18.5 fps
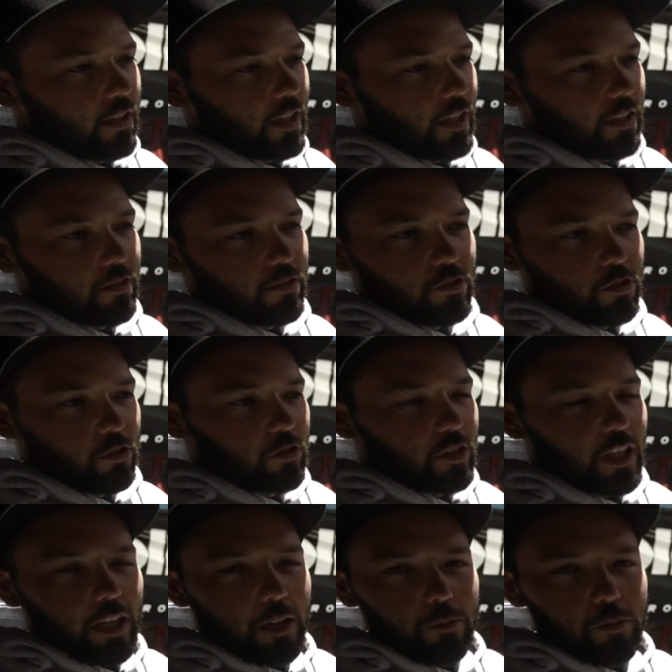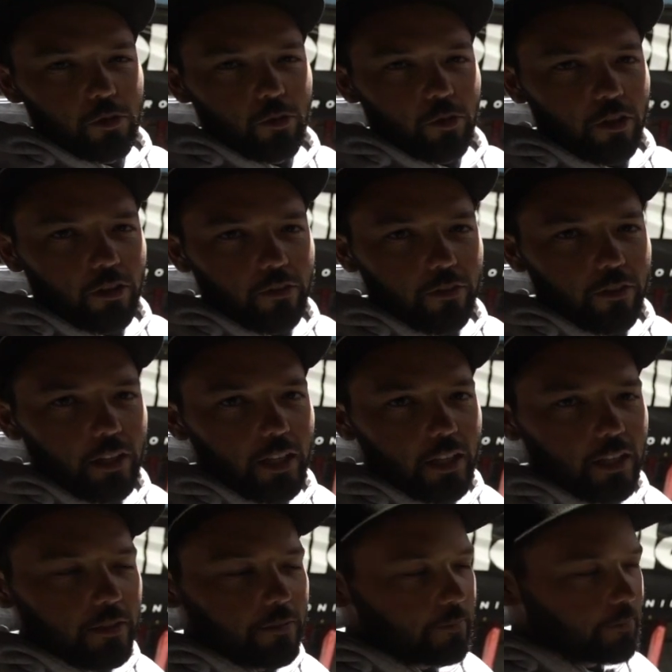had two tabs going off of
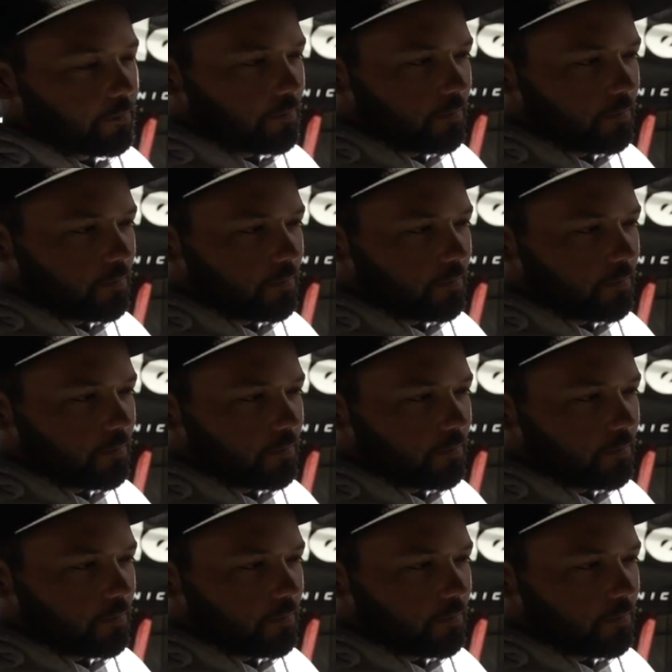that,